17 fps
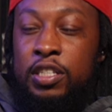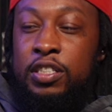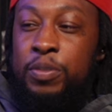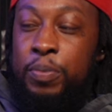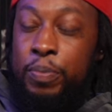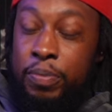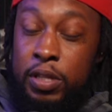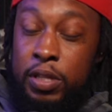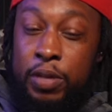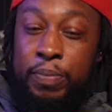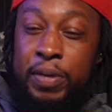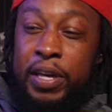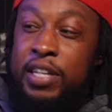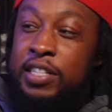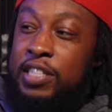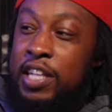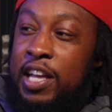the, the,
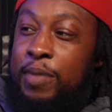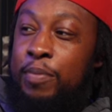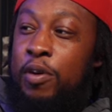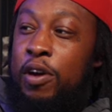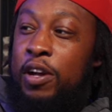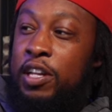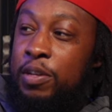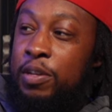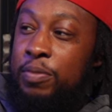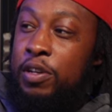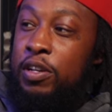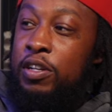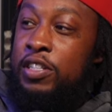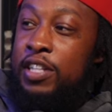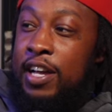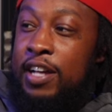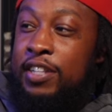biggest landmark in the middle
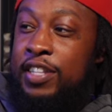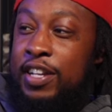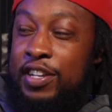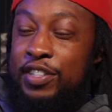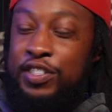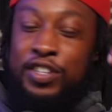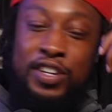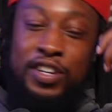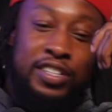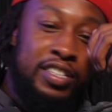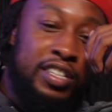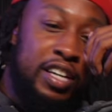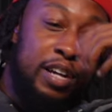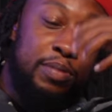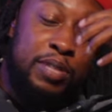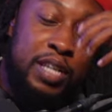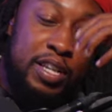of downtown Charlotte,
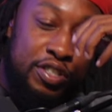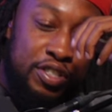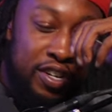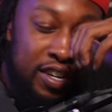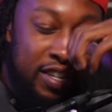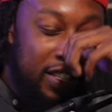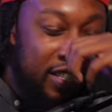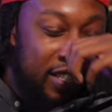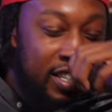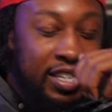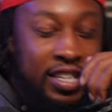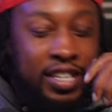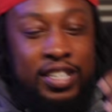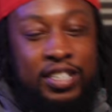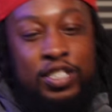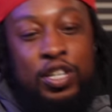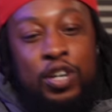yeah. uptown Charlotte. Yeah.
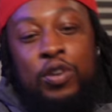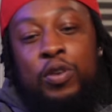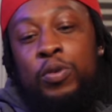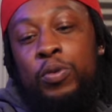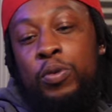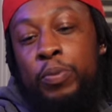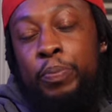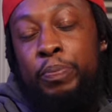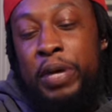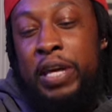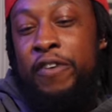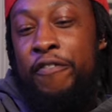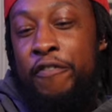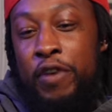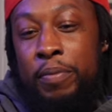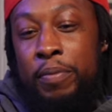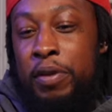So being
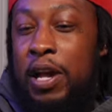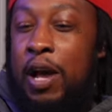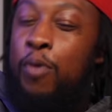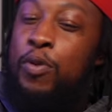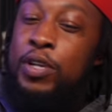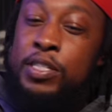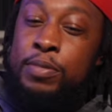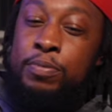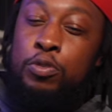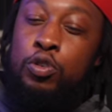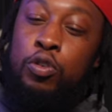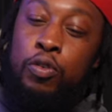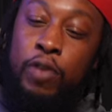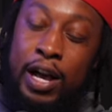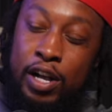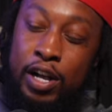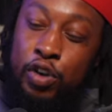from here, I wasn't
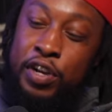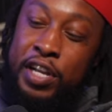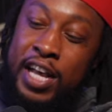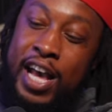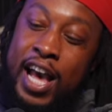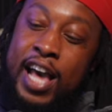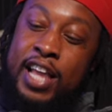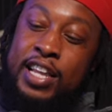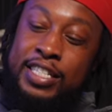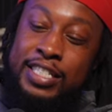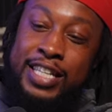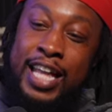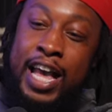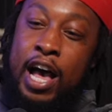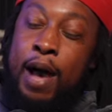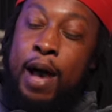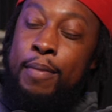moved. I go to college
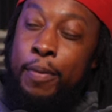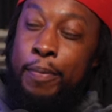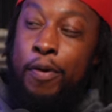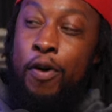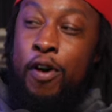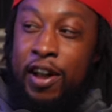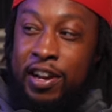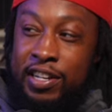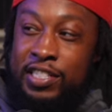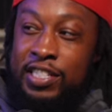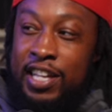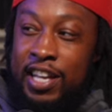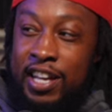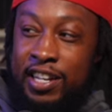now. I'm a part of CIAA.